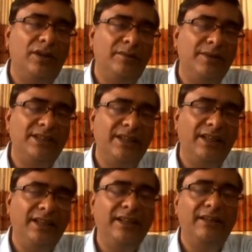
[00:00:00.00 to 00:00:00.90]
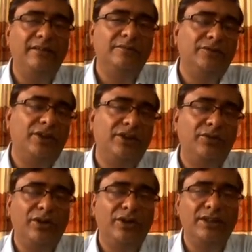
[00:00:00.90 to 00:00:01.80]
basically hear, or
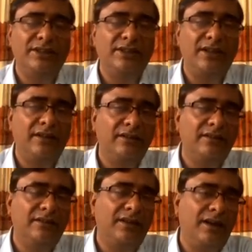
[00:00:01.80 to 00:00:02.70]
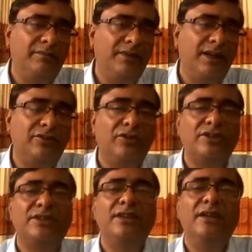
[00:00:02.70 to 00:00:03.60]
you always come
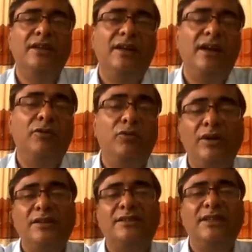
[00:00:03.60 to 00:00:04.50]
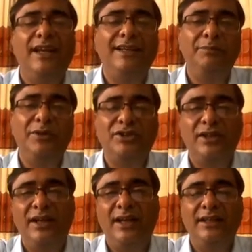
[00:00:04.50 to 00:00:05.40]
across words like pitch,
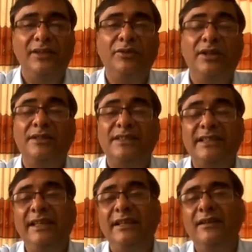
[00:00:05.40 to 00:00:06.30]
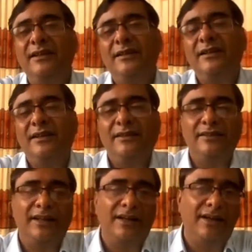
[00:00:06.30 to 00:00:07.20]
and you will see
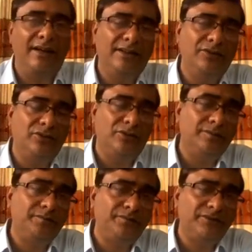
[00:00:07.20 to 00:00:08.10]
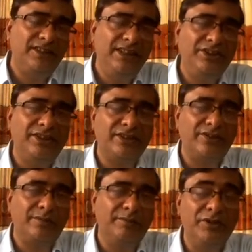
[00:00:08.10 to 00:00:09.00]
the
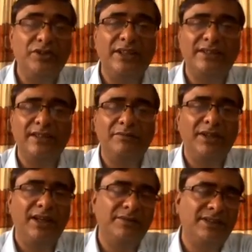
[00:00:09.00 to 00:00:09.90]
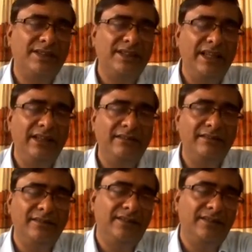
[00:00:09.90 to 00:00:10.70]
teachers of music sometimes telling